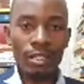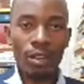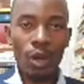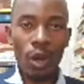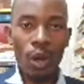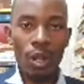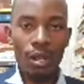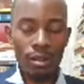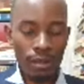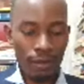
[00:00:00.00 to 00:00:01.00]
or
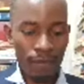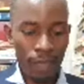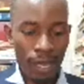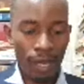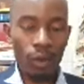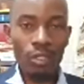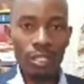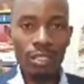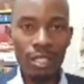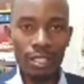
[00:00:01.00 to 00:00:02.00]
a
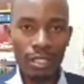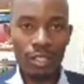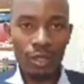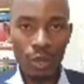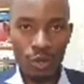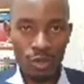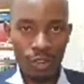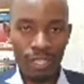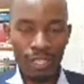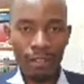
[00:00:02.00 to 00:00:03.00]
contingent contract.
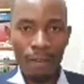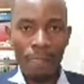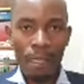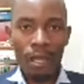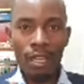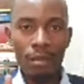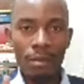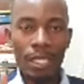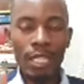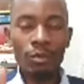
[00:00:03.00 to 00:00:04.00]
Let me
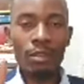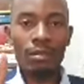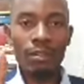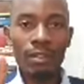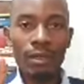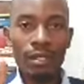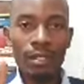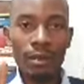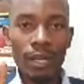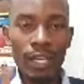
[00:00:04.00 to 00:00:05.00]
begin with
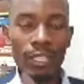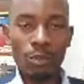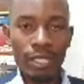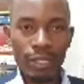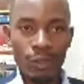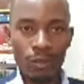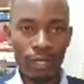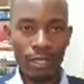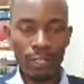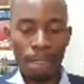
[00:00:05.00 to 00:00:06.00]
express contracts.
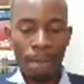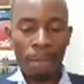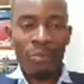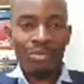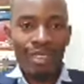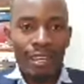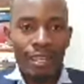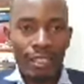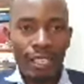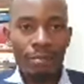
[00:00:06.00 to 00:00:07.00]
It
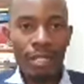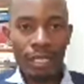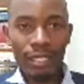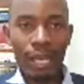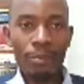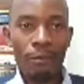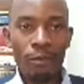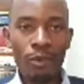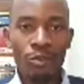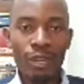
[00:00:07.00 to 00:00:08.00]
can be a type of
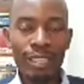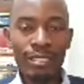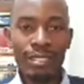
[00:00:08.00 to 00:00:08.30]
contract,